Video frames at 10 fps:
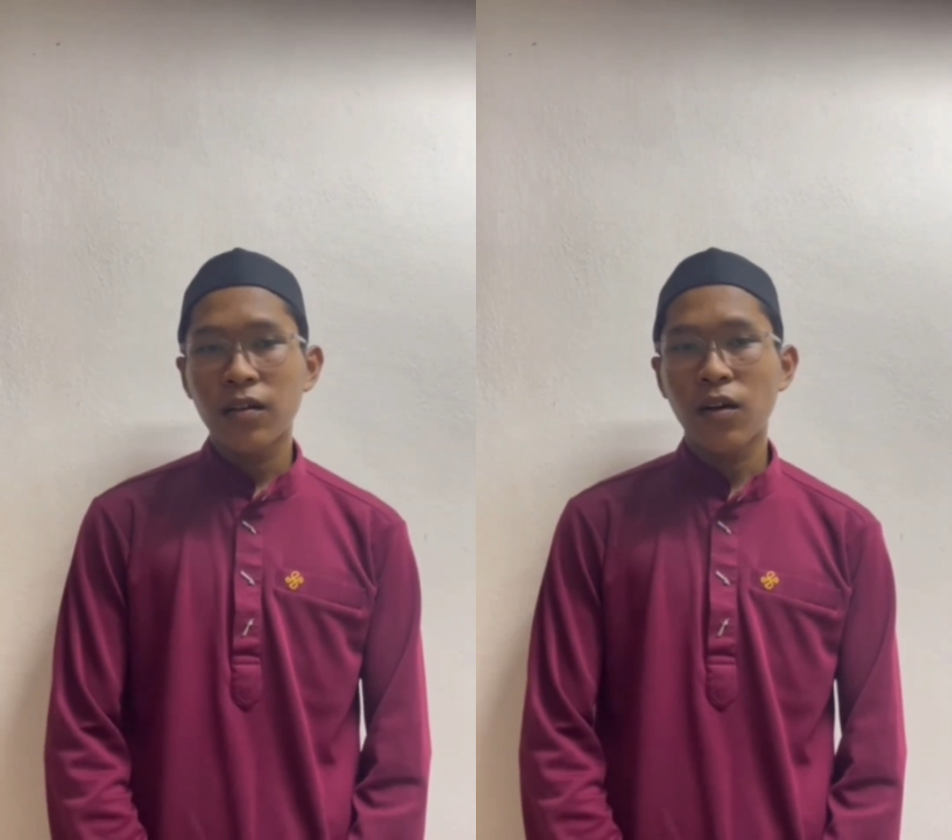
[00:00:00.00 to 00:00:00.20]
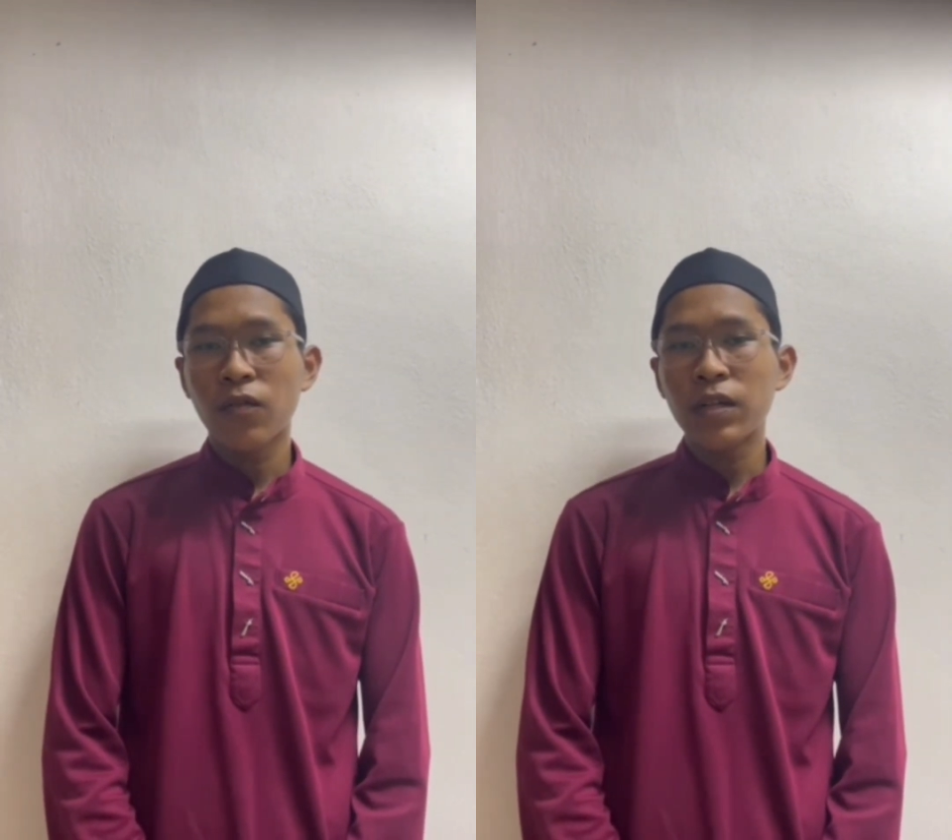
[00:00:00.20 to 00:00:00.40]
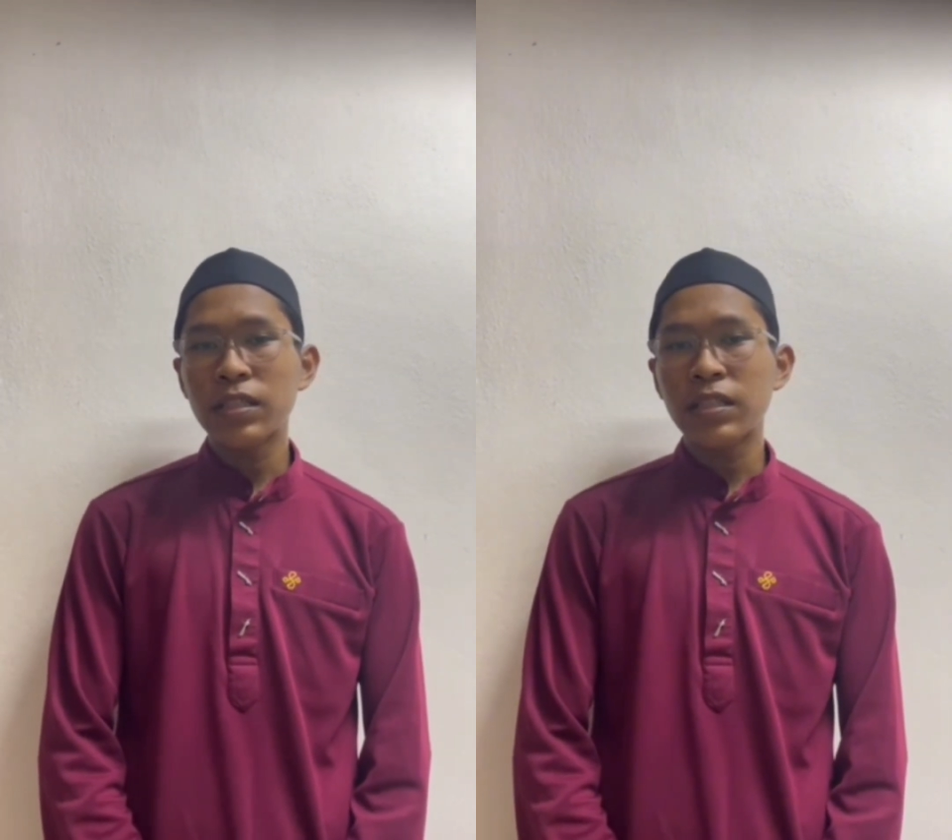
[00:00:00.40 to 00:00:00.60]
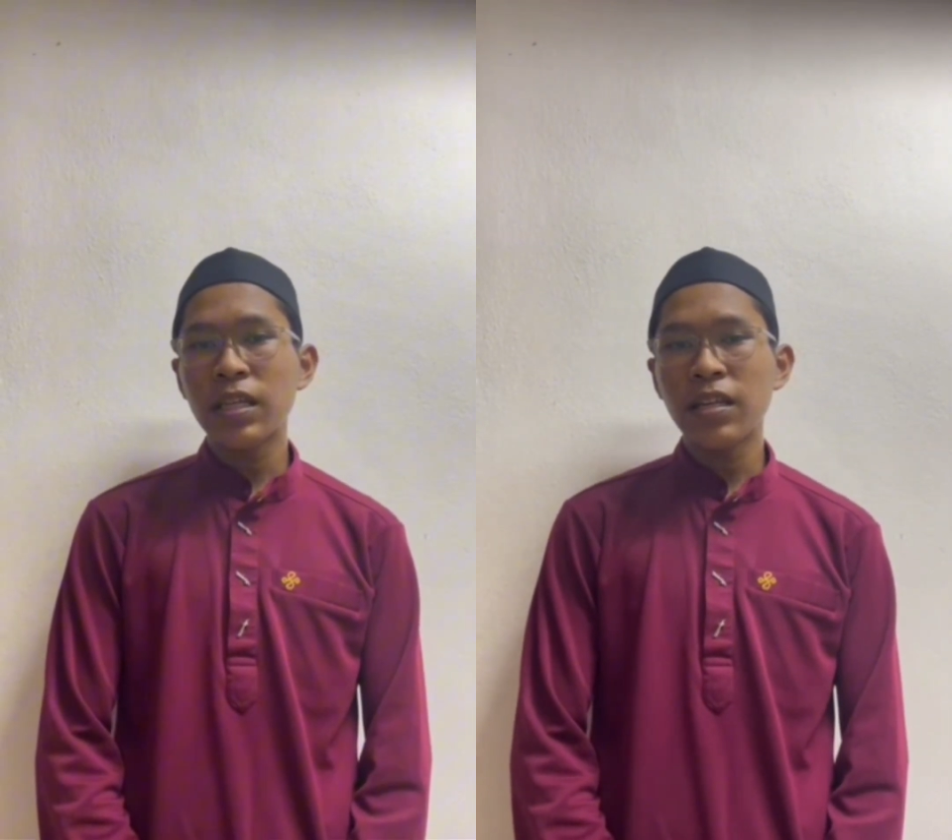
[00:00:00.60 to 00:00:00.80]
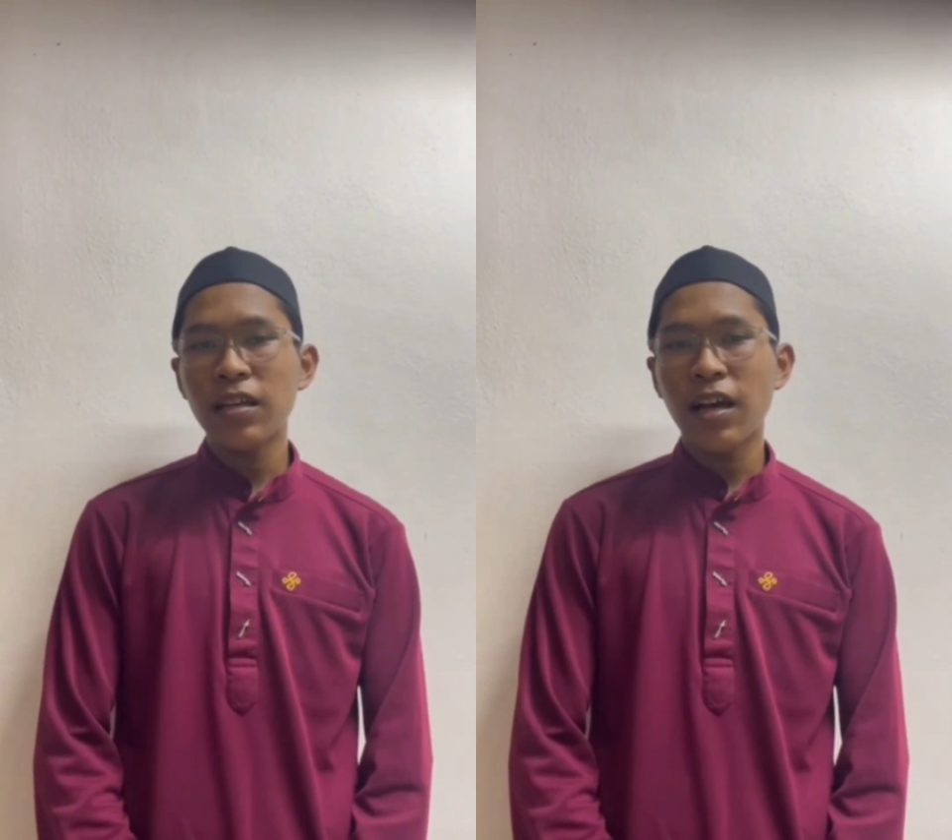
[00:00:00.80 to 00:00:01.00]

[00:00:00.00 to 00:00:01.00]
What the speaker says: converting